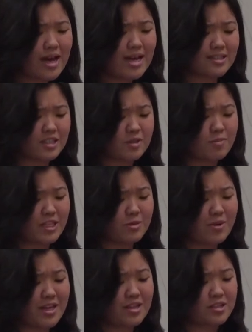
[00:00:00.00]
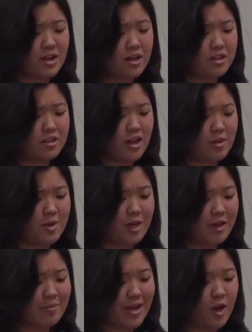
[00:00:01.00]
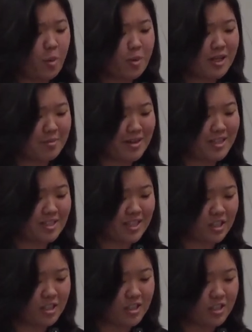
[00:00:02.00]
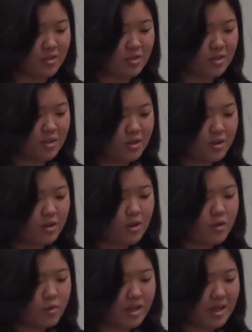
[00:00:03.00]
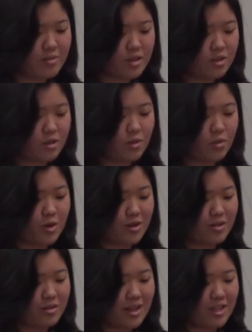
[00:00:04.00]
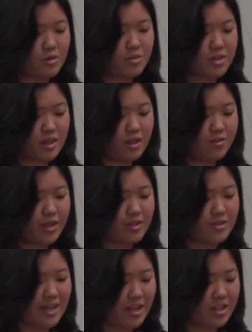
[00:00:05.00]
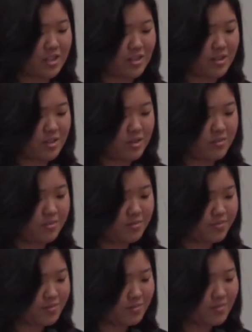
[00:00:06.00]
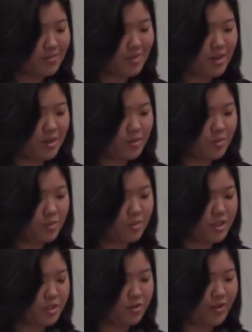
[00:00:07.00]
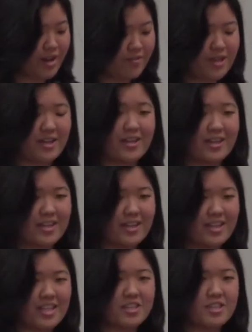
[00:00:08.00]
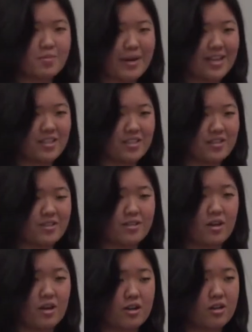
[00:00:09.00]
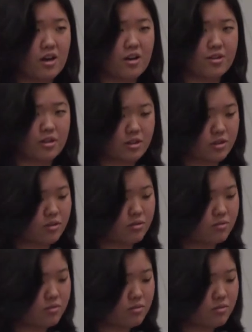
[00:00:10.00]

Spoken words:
As expressed by the Dalai Lama in my opening meditation, we come into the world as a result of others' actions. We survive here in dependence on others.